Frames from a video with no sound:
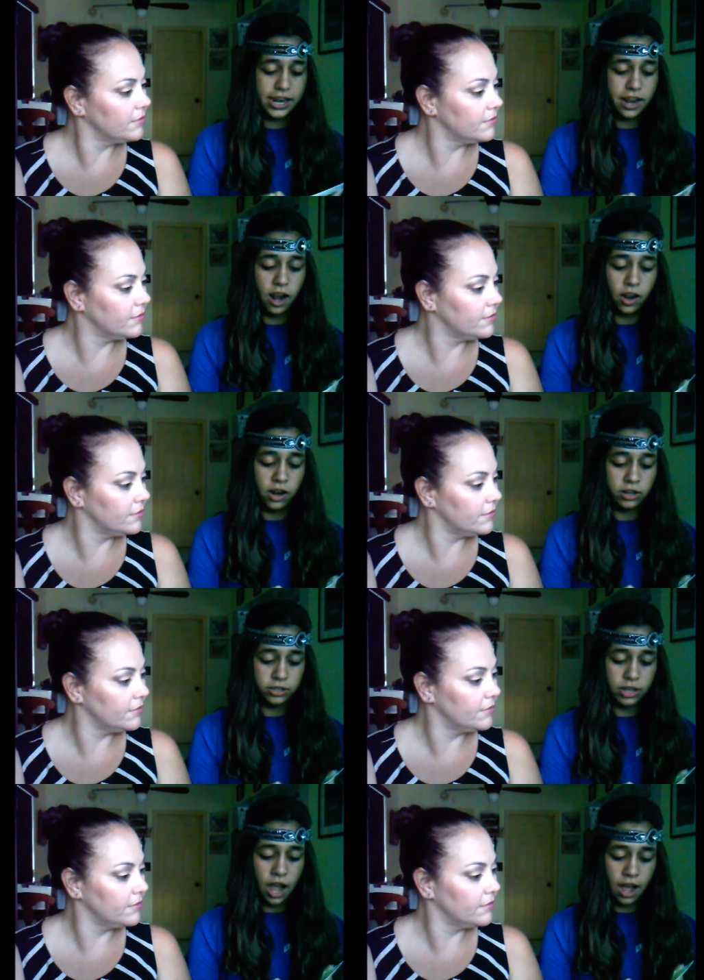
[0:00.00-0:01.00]

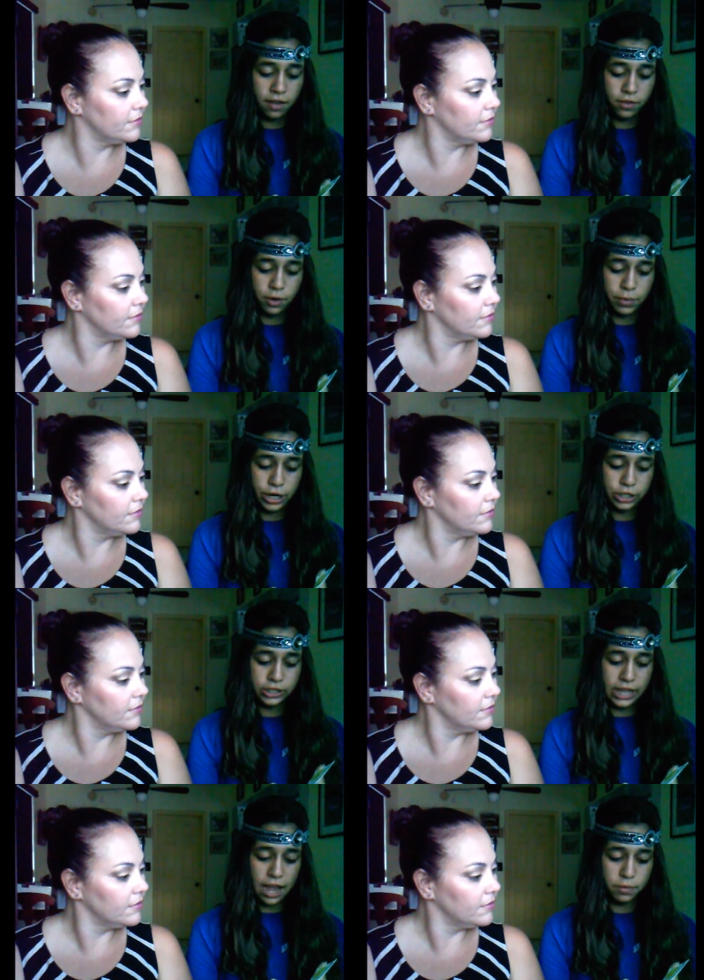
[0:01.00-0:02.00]
Speaker 1: $10 off your
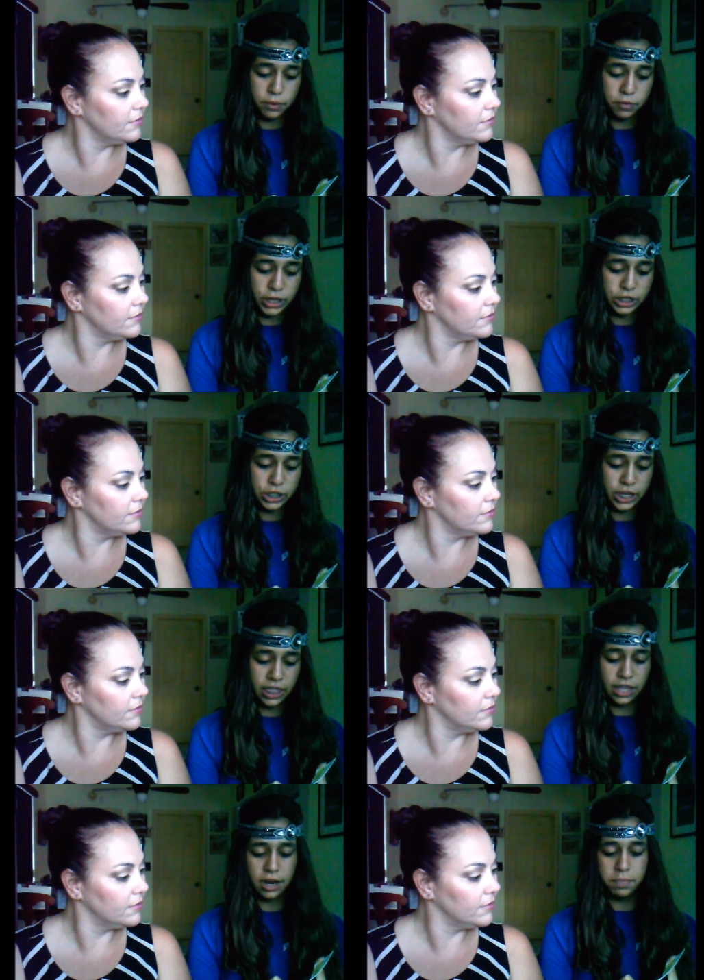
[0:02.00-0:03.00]
purchase at
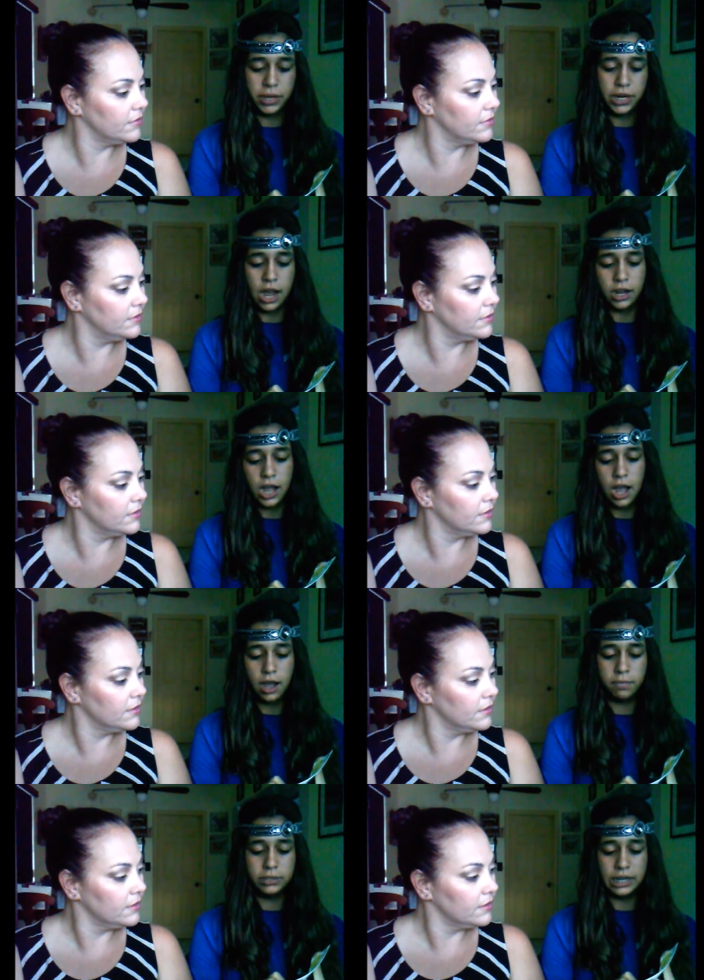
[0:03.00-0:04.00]

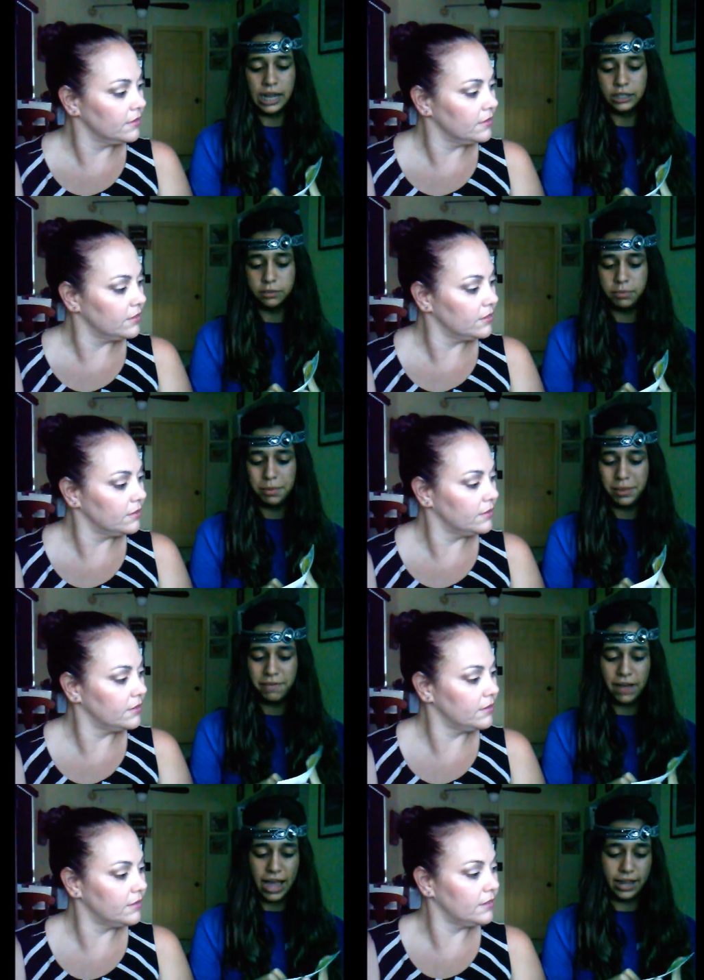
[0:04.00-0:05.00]

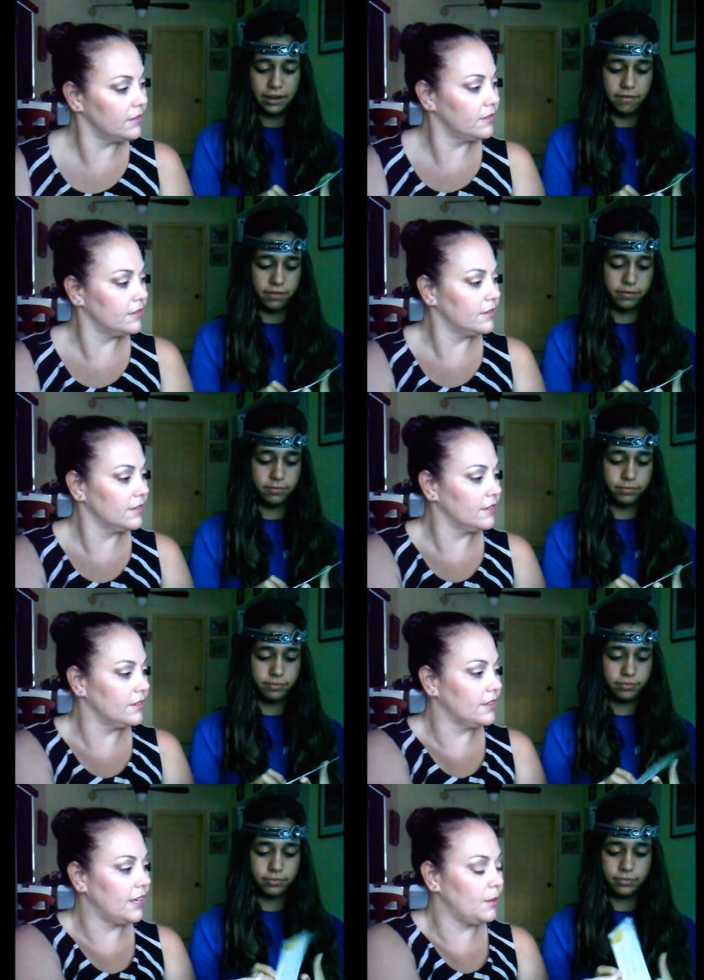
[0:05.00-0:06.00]
refreshskintherapy.com/BB5.
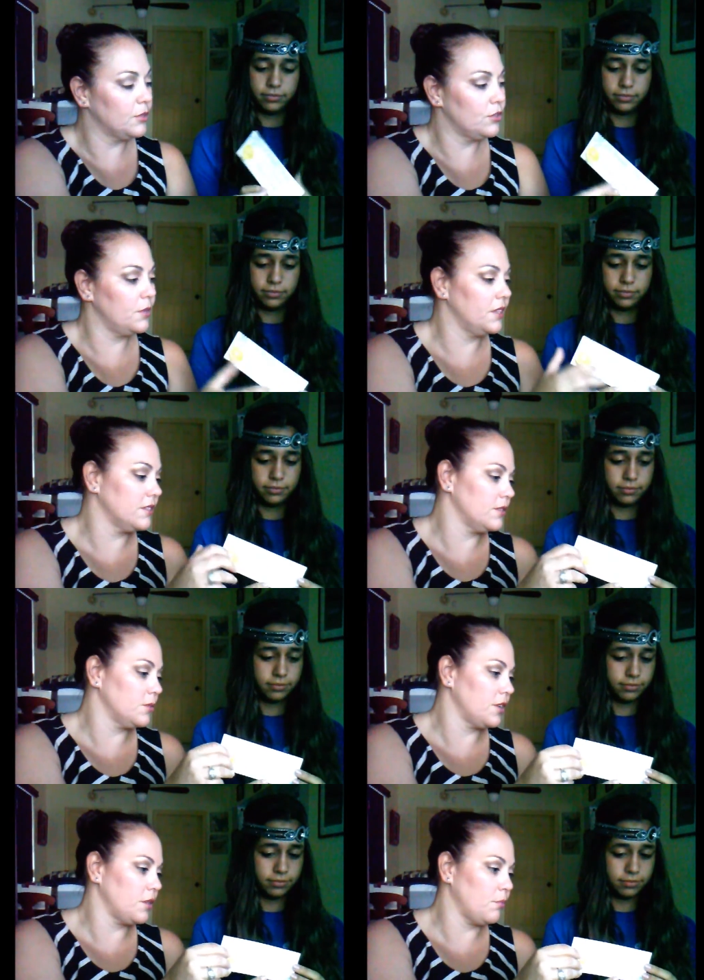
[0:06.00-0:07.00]
Speaker 2: I'm assuming this is
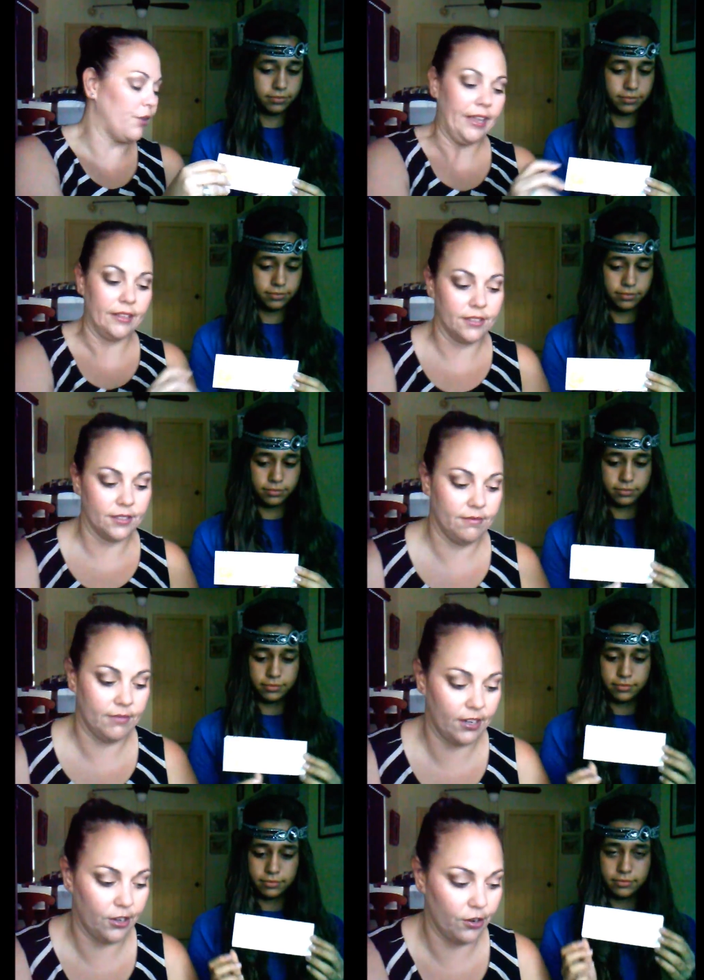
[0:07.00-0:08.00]
one of the brands
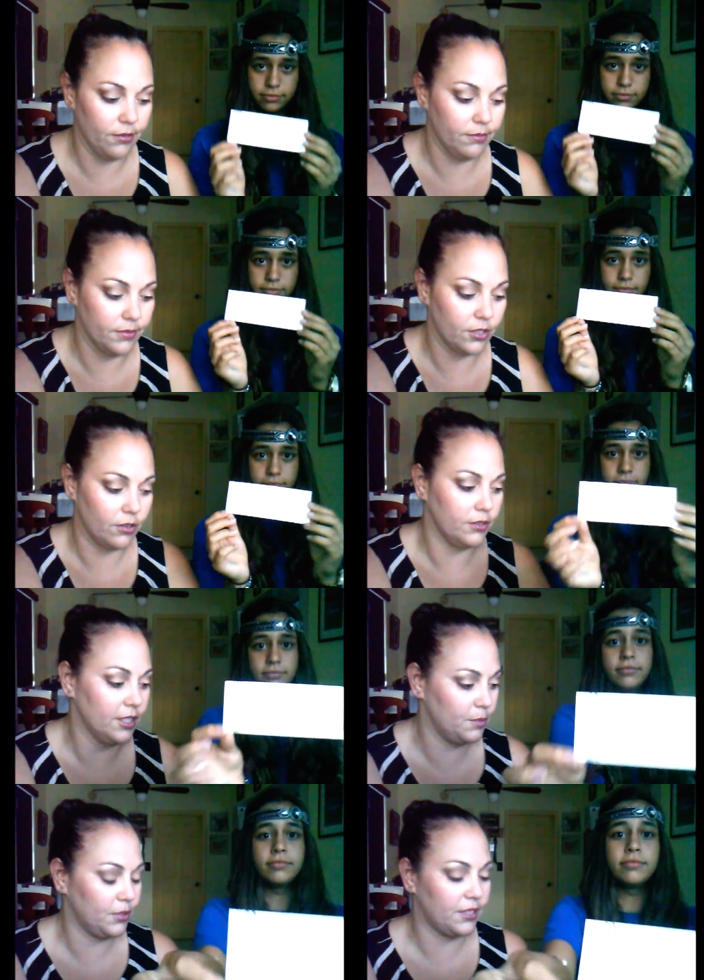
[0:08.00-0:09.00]
in here, so
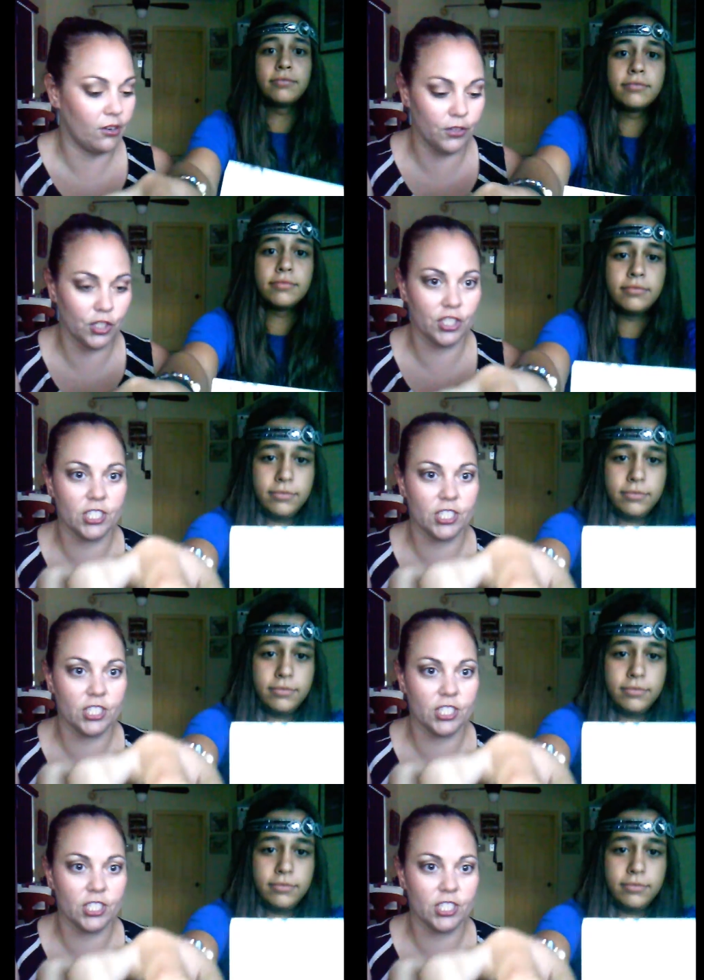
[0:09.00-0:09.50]
let's put that over to